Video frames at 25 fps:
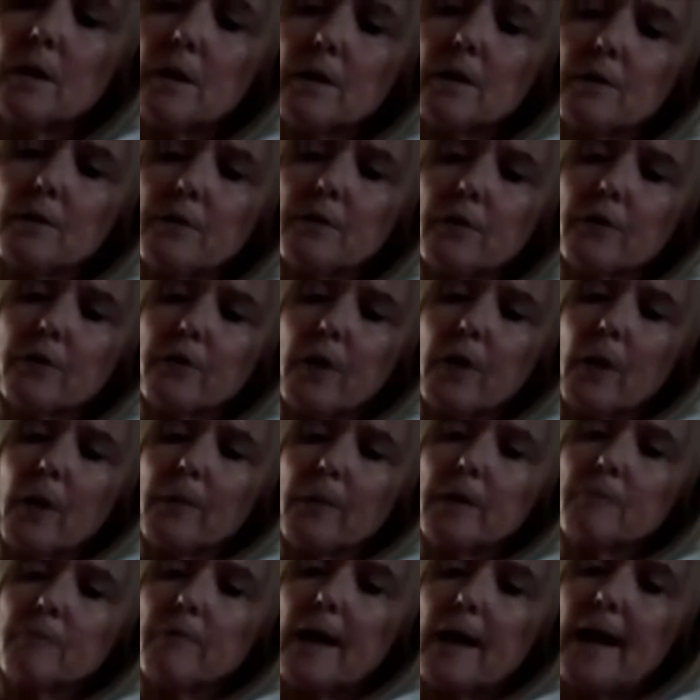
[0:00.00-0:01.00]
just
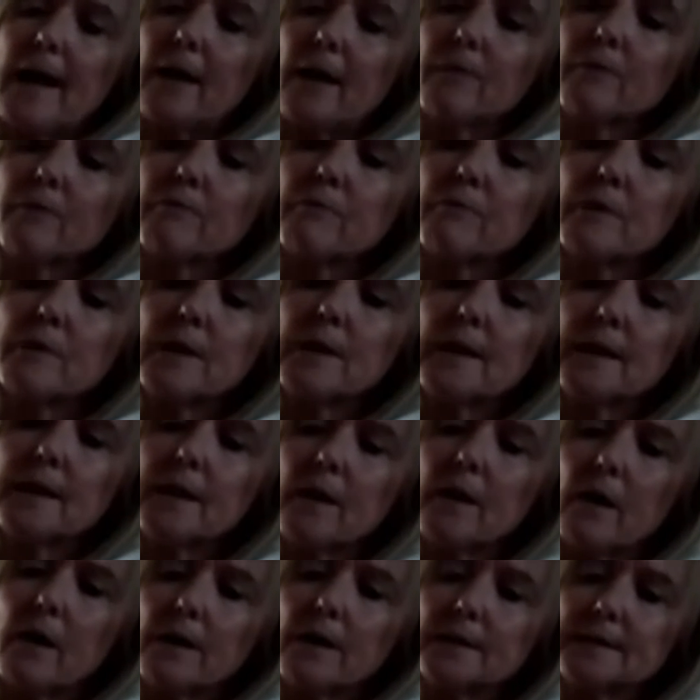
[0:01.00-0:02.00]
going round really
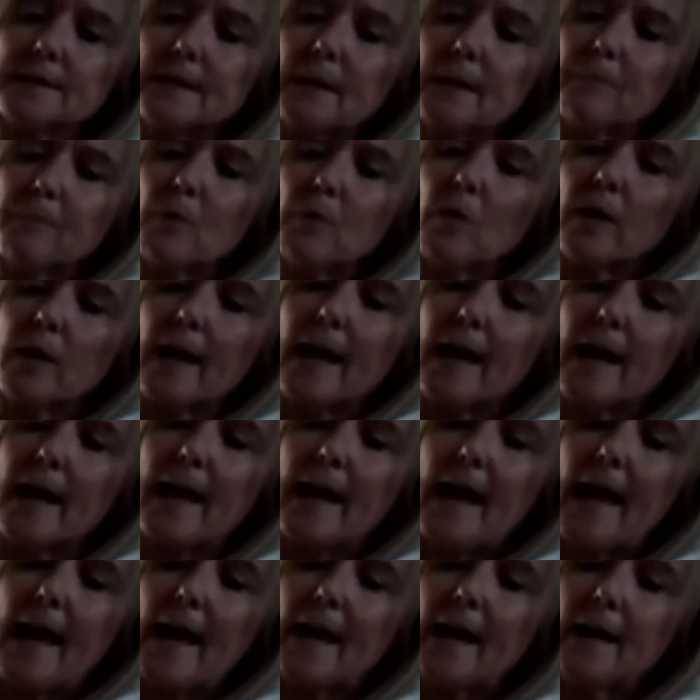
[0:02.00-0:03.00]
nicely. I'm not getting
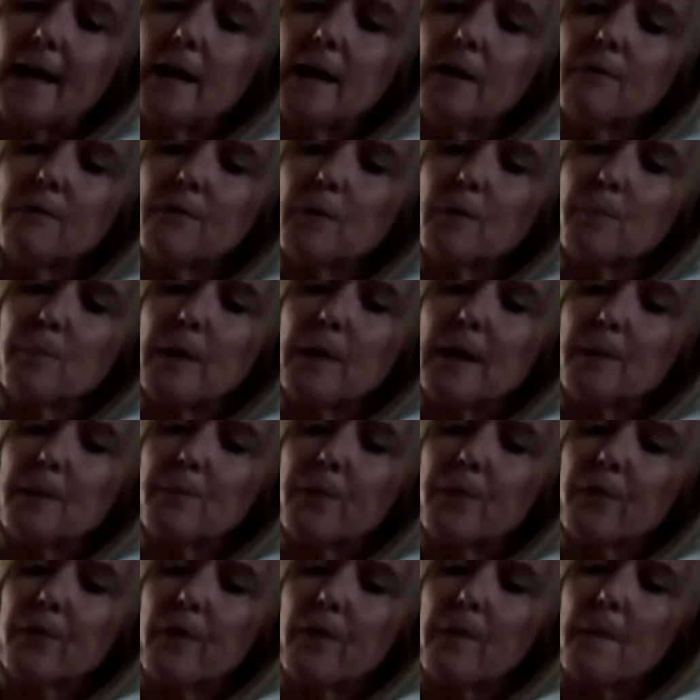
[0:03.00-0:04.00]
any of the
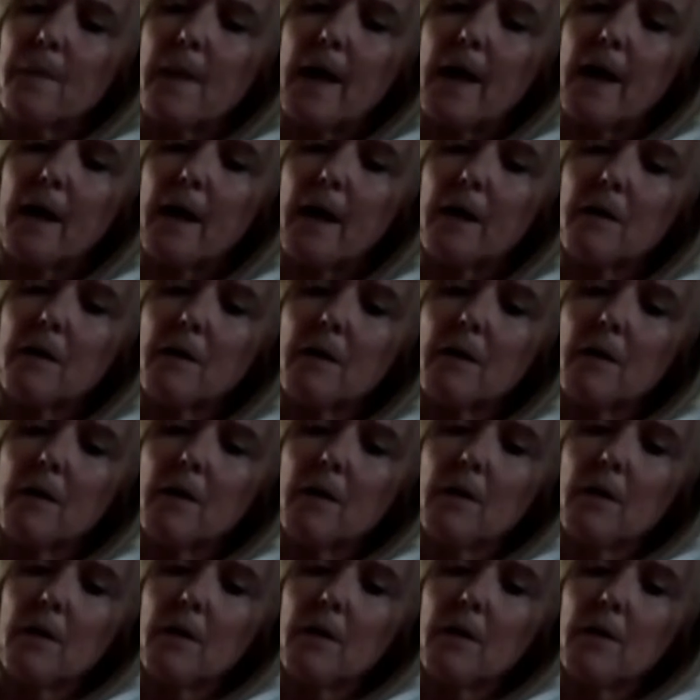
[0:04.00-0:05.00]
pips in there,
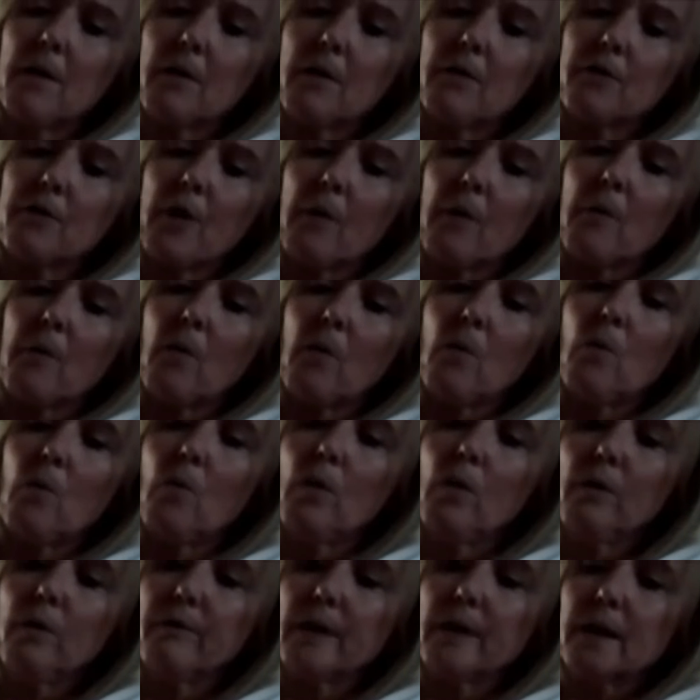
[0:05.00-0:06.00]
so
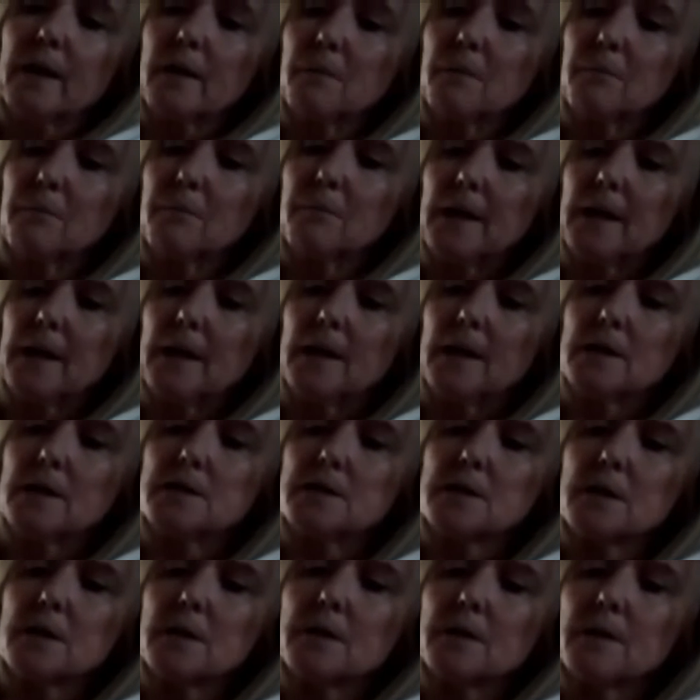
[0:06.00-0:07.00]
all of it can be
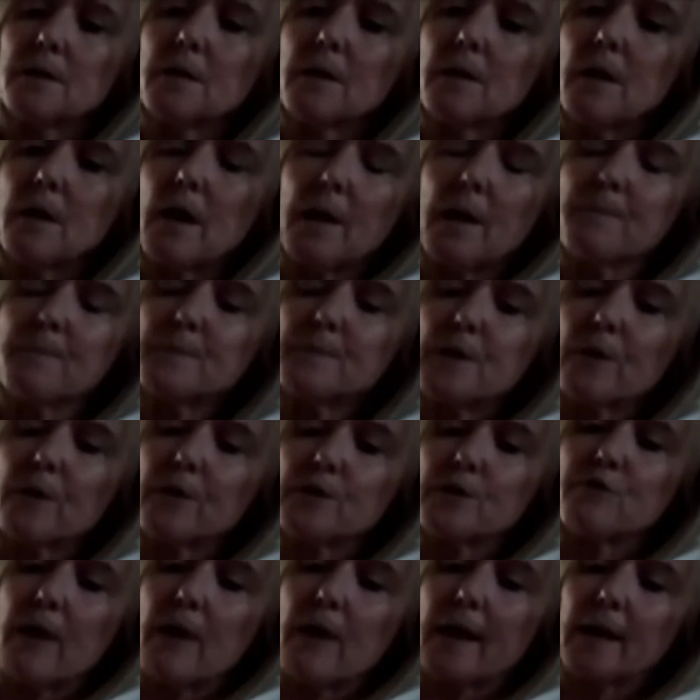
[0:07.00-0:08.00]
eaten,
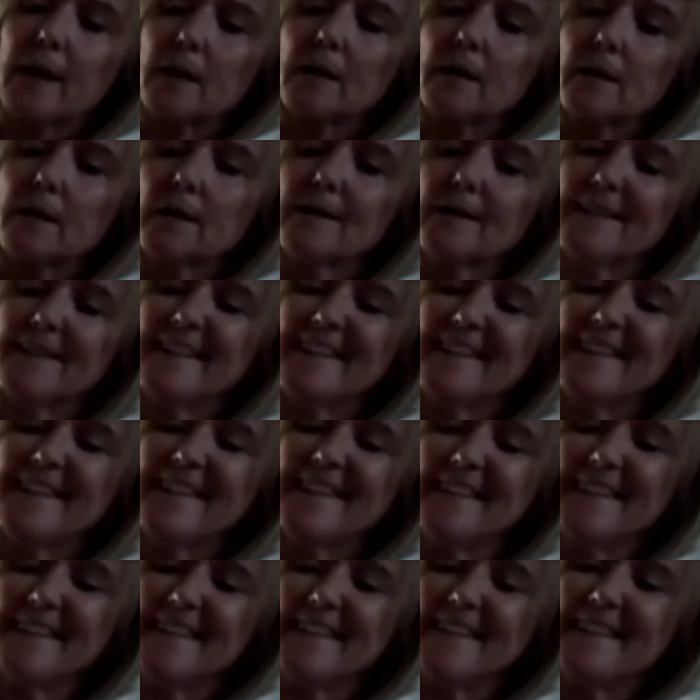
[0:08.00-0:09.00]
drank.
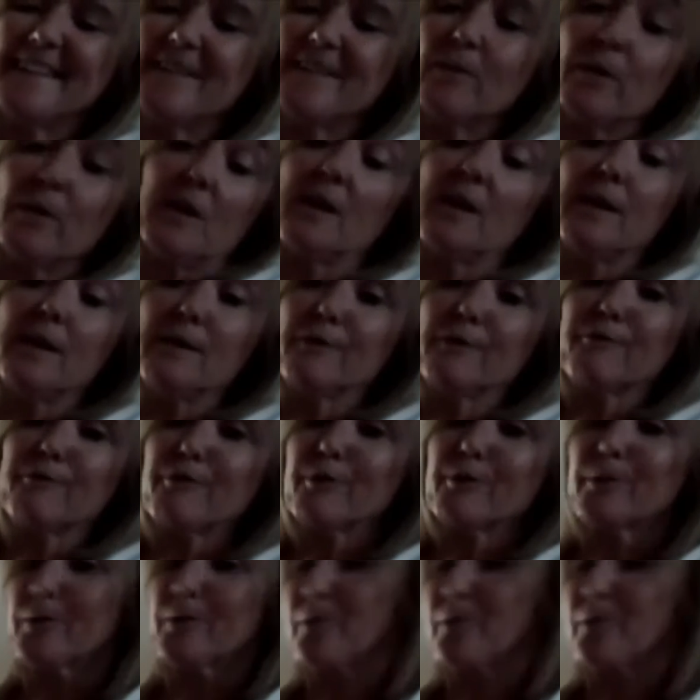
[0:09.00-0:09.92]
We can eat the fruit as